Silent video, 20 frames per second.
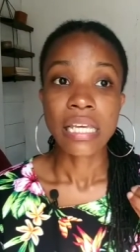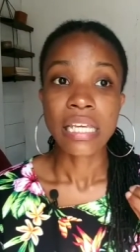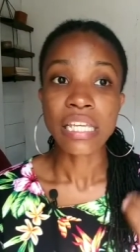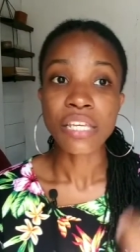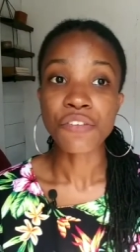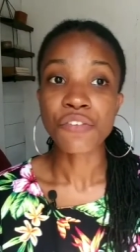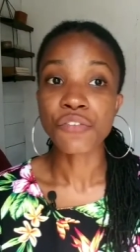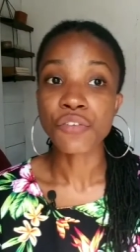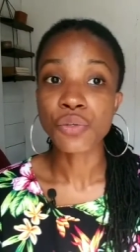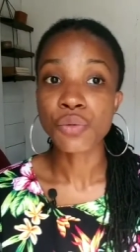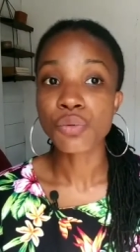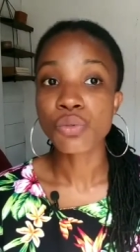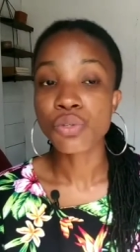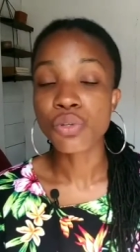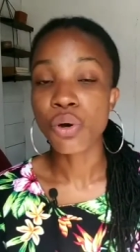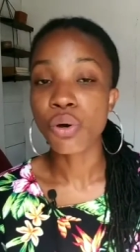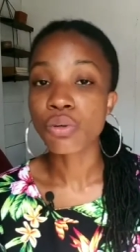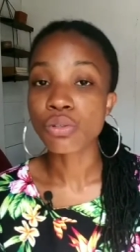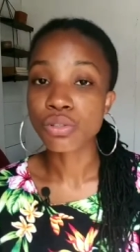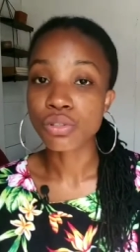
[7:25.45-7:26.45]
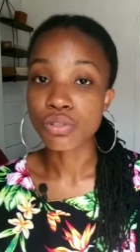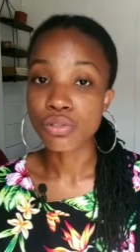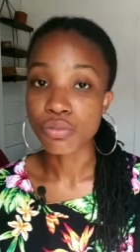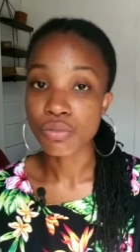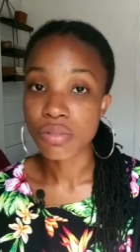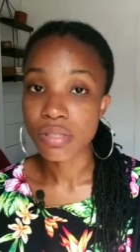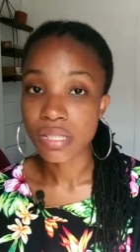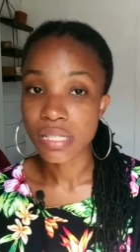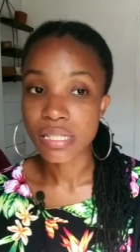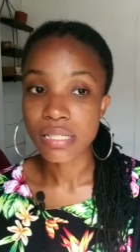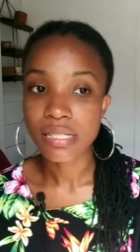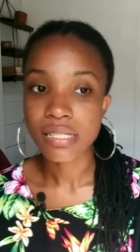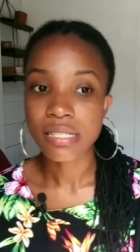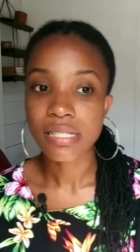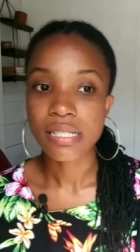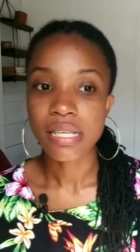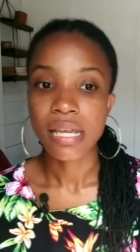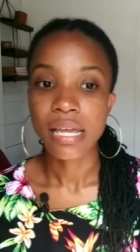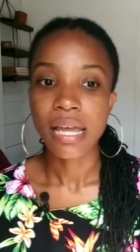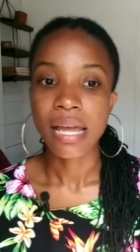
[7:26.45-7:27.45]
if you don't do
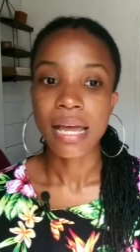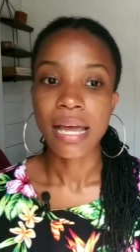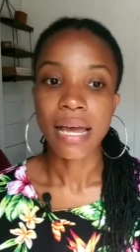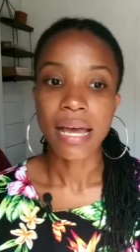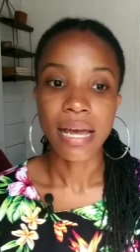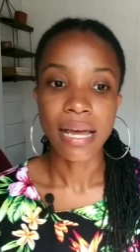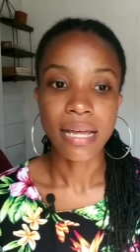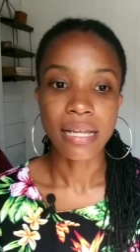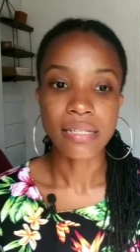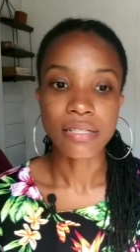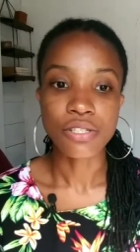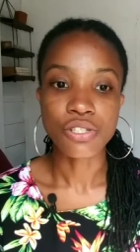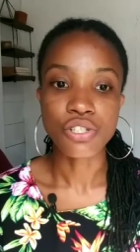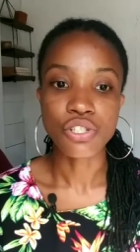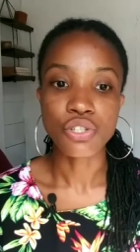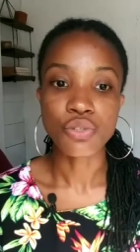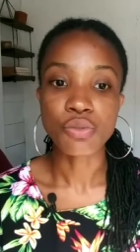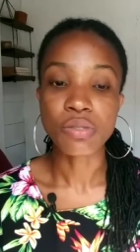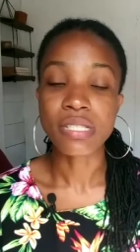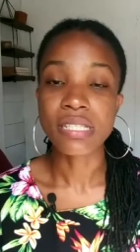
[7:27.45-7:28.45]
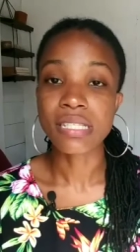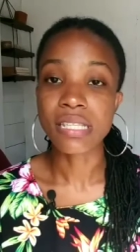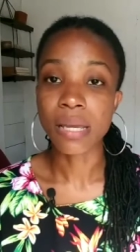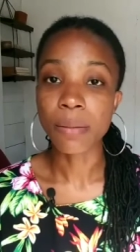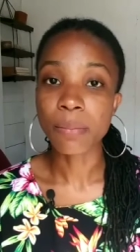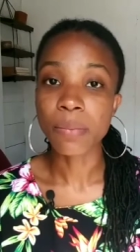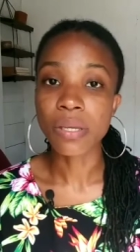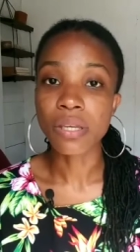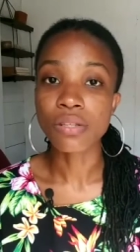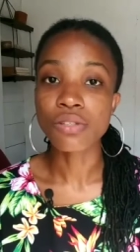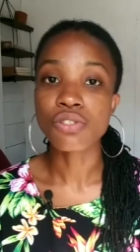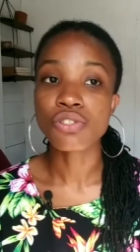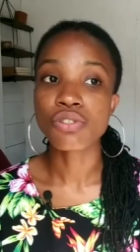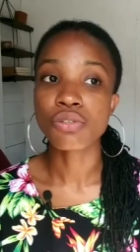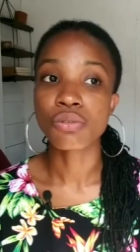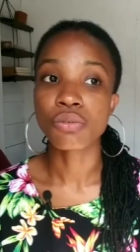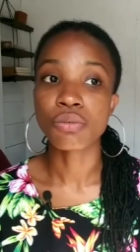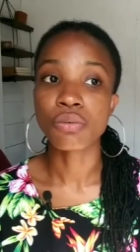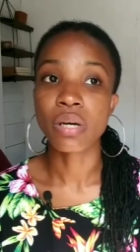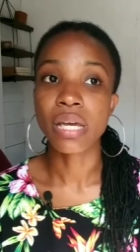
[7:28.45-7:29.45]
this and you step
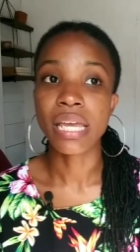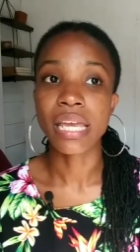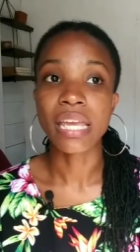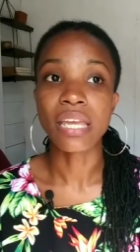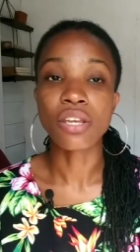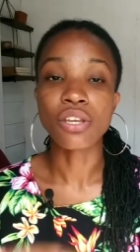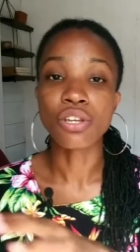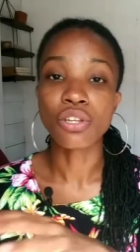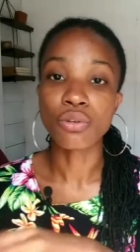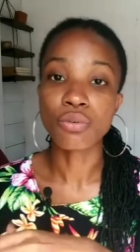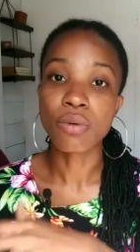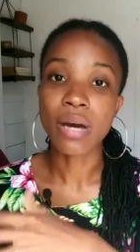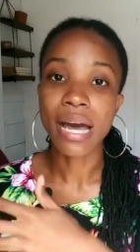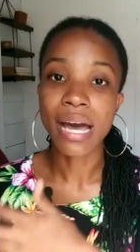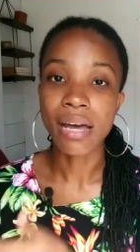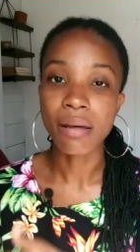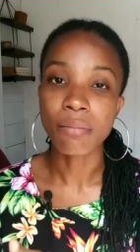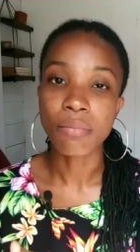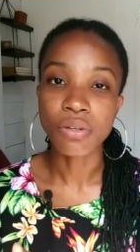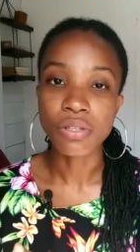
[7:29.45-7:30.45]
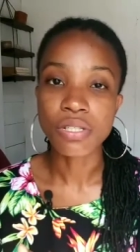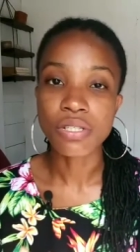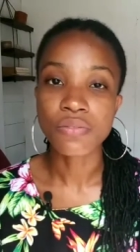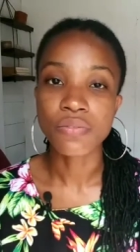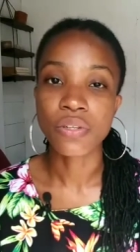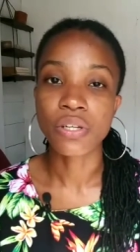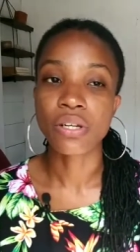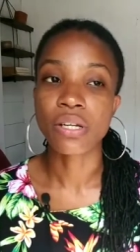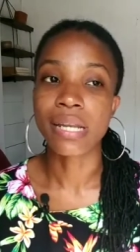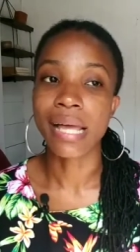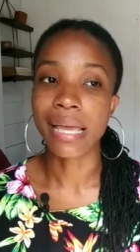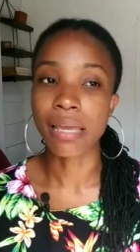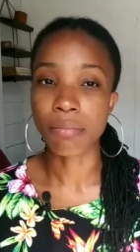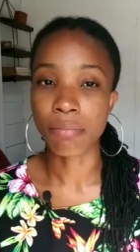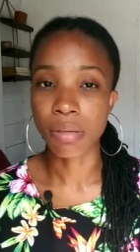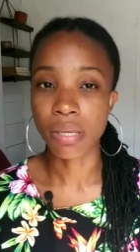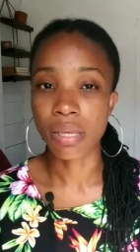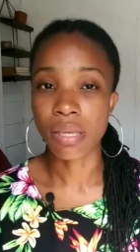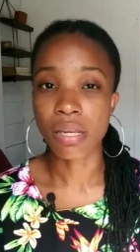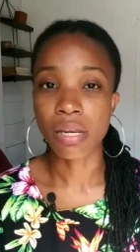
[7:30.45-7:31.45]
into a new atmosphere
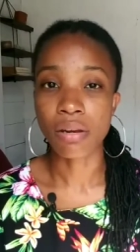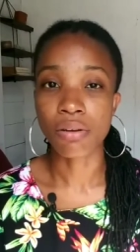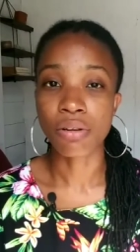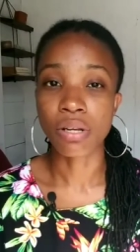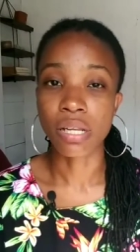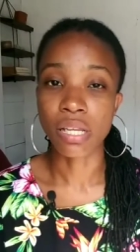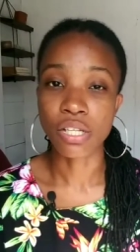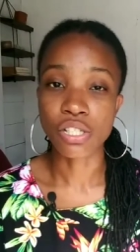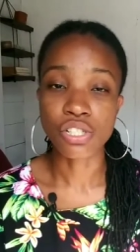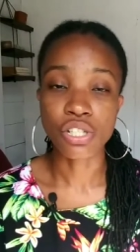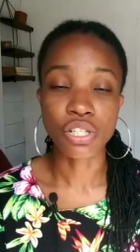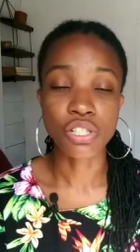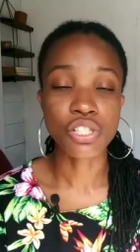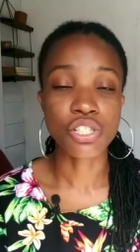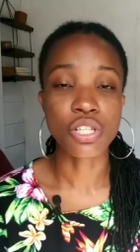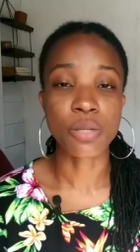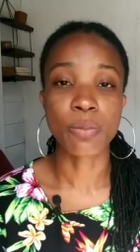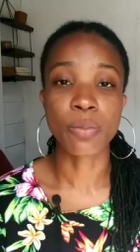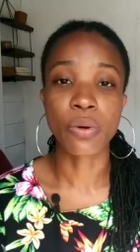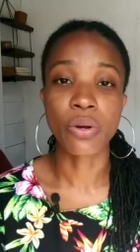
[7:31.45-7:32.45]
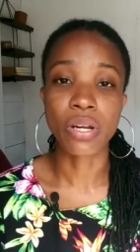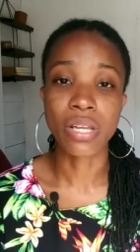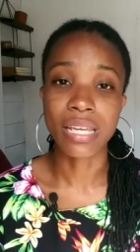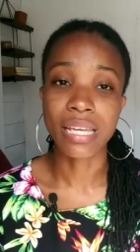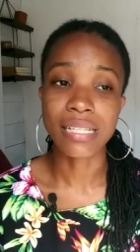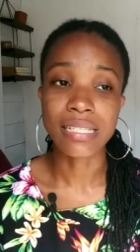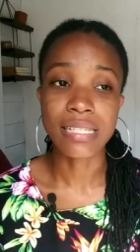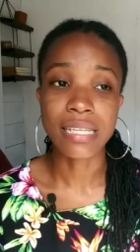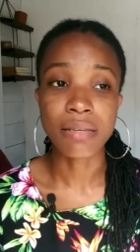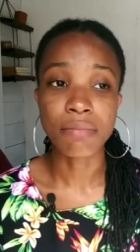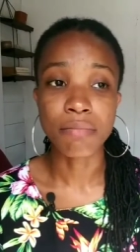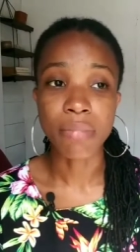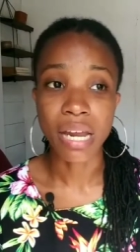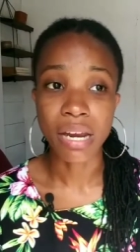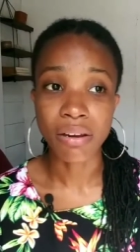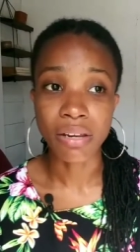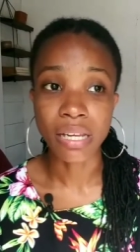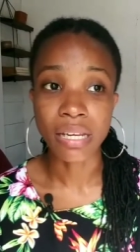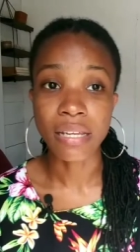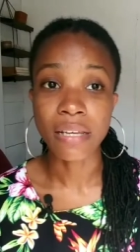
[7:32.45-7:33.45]
like being in a relationship or getting
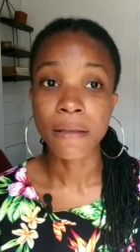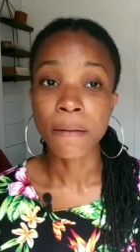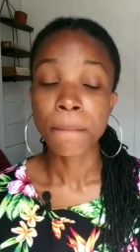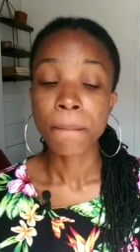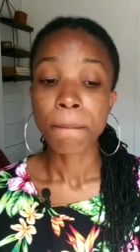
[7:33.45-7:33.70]
married